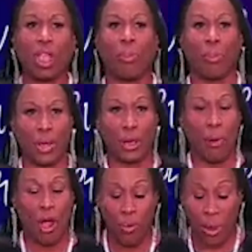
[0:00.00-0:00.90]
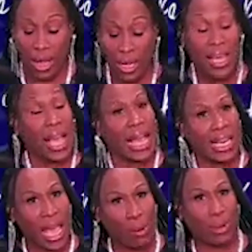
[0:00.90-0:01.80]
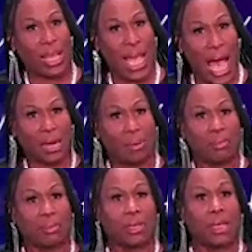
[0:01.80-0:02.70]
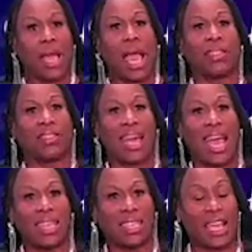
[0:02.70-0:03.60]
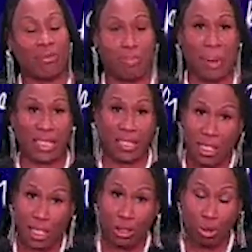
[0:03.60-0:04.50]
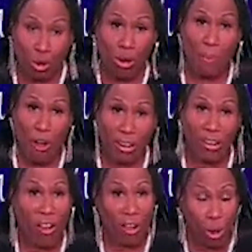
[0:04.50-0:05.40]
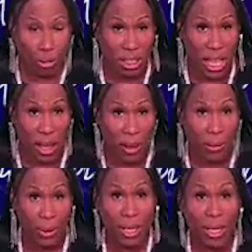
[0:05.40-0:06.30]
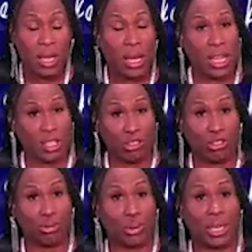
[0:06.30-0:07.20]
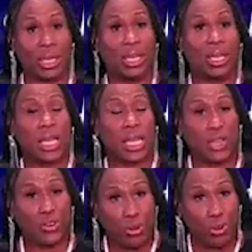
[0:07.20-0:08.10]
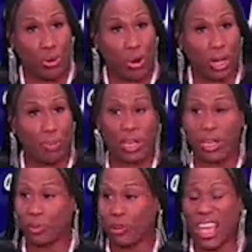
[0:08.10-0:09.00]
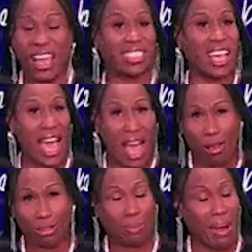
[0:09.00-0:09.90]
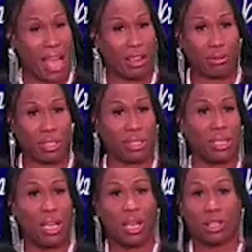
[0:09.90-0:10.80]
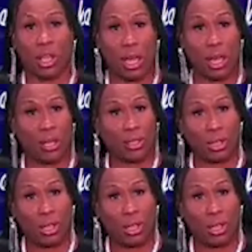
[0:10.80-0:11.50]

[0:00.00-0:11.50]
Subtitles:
bring them our way. And then we got them. And then that basically tore apart our hotel industry in New York because we had to house migrants during